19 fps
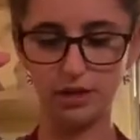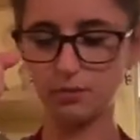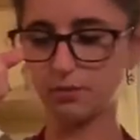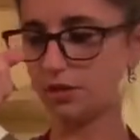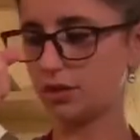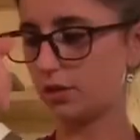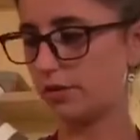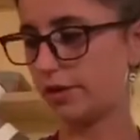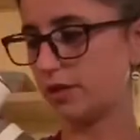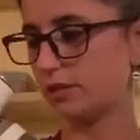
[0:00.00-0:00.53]
I'm
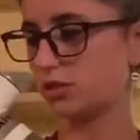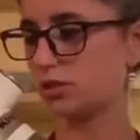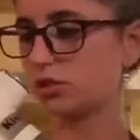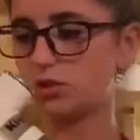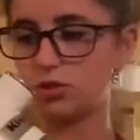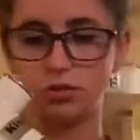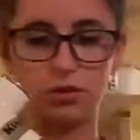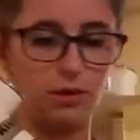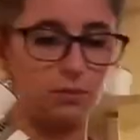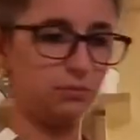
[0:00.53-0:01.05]
gonna go ahead and
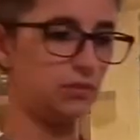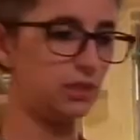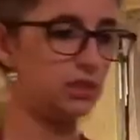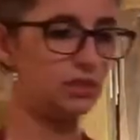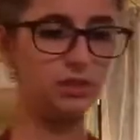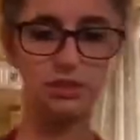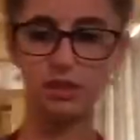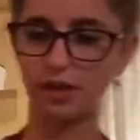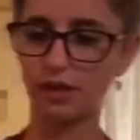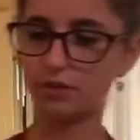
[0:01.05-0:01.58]
scrape this
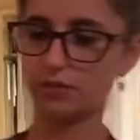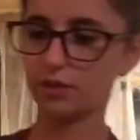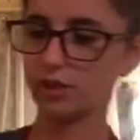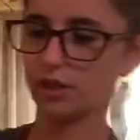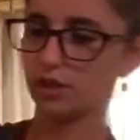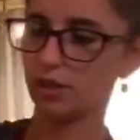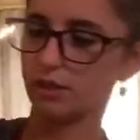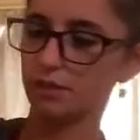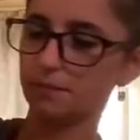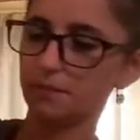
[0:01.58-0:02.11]
down
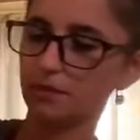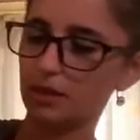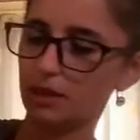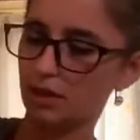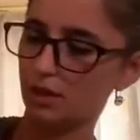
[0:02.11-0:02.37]
again.